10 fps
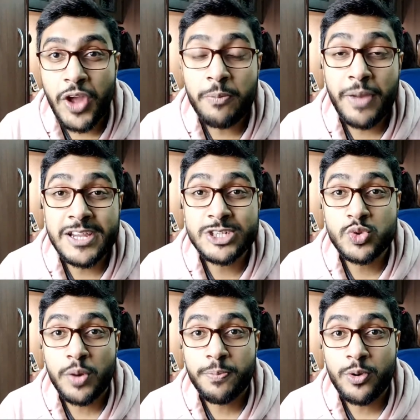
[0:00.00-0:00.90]
we have
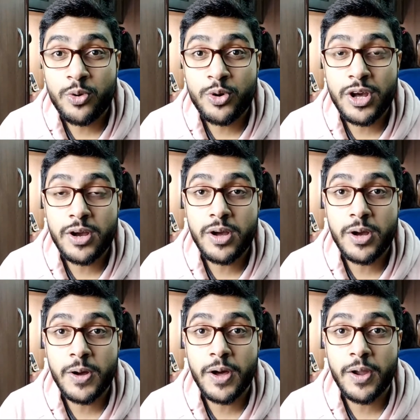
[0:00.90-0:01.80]
managed to upload
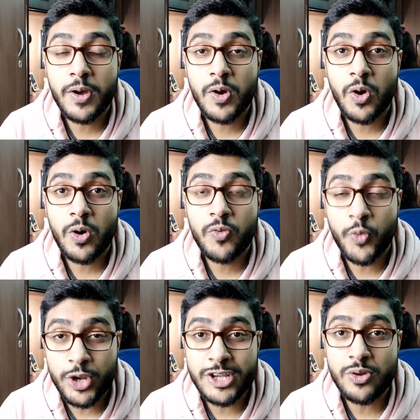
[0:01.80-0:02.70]
uh, uh,
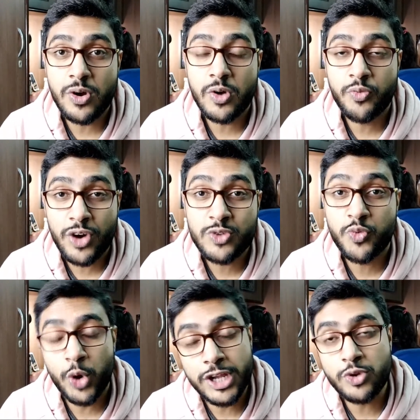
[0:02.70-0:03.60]
40 uh,
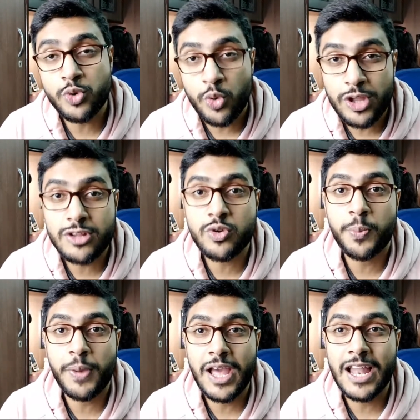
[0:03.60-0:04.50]
first 40 tutorials
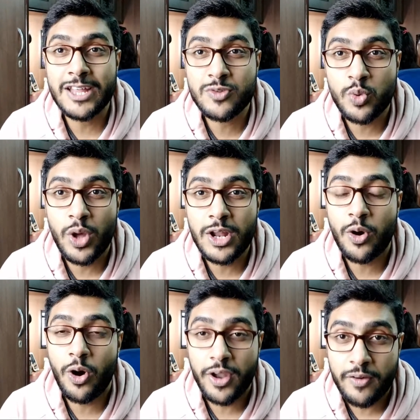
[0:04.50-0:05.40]
of
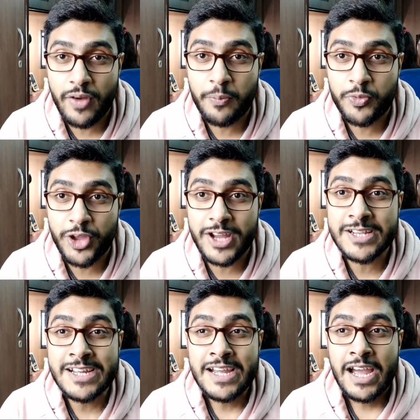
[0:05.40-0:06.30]
PLSQL on our
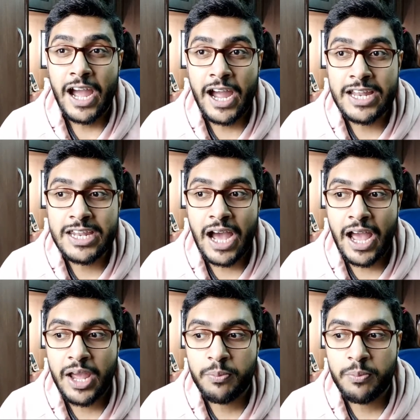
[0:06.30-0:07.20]
website and
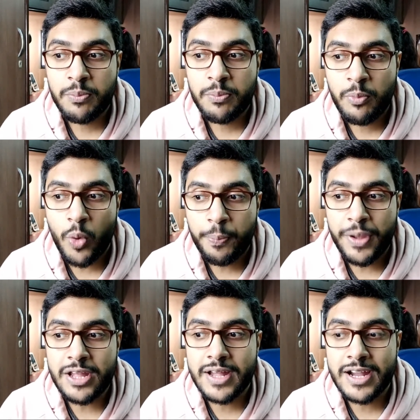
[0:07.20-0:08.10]
I am I'm
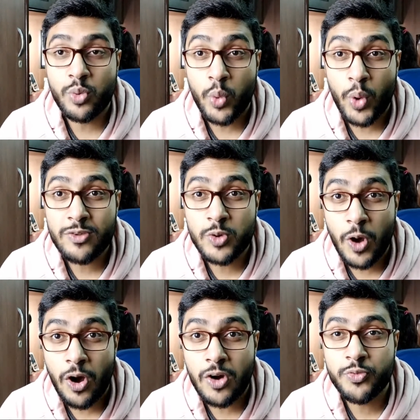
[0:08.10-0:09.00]
hoping that rest
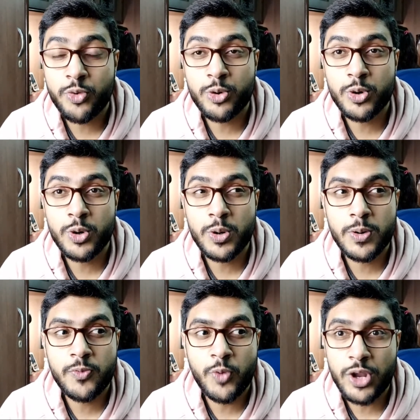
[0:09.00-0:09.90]
of uh,
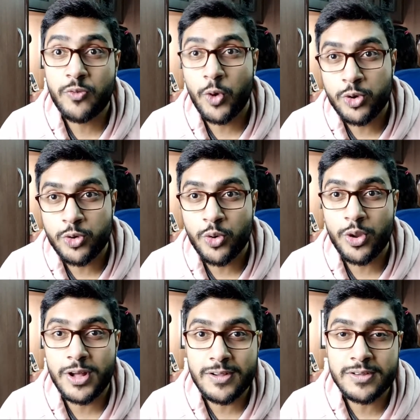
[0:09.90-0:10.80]
44
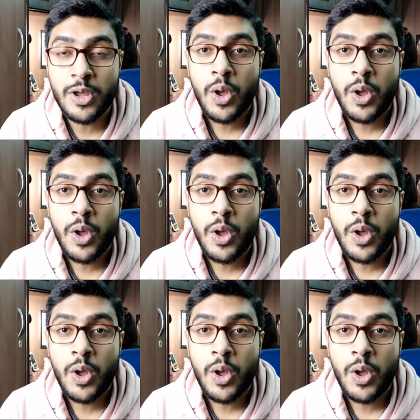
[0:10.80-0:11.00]
tutorials